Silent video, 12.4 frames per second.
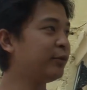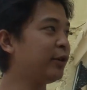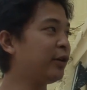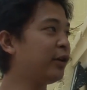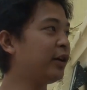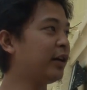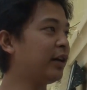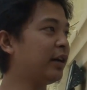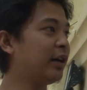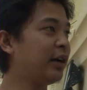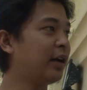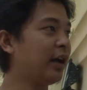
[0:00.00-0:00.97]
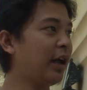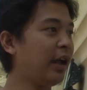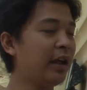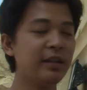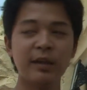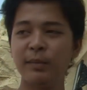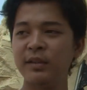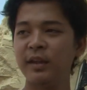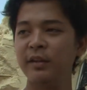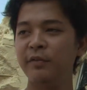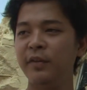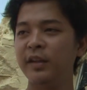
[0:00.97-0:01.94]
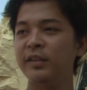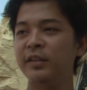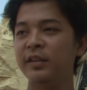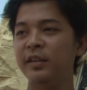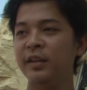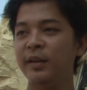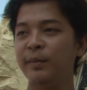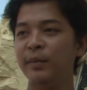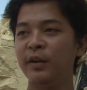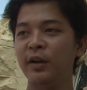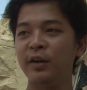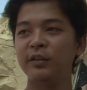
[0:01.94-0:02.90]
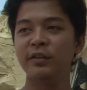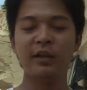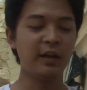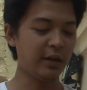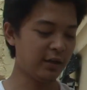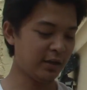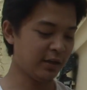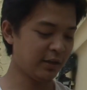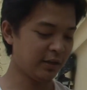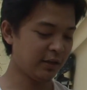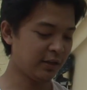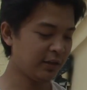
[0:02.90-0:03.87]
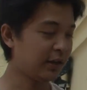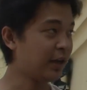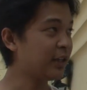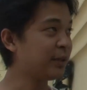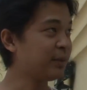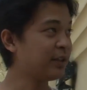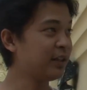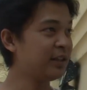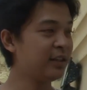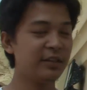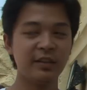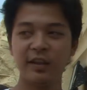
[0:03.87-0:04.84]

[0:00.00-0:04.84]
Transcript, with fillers: um, draw uh, a Samasite face because the, the is